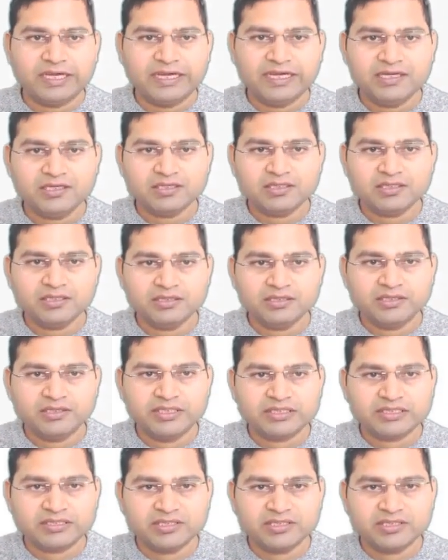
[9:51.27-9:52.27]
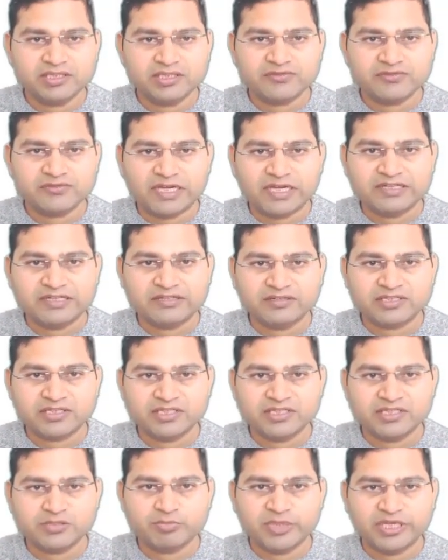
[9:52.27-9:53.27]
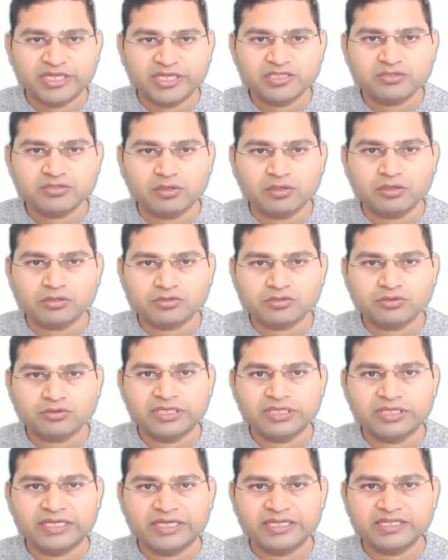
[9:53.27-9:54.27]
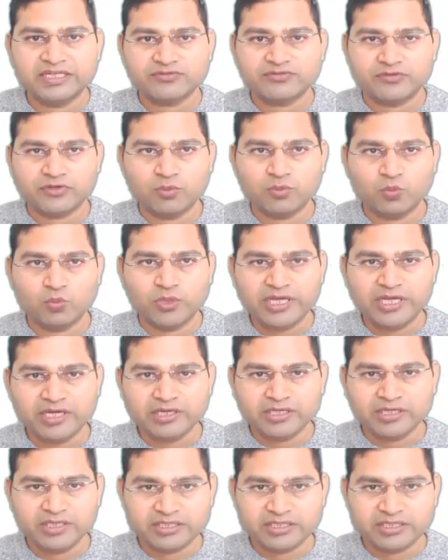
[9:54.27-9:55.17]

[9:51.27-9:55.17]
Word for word: and this search flight results page also inherits from where?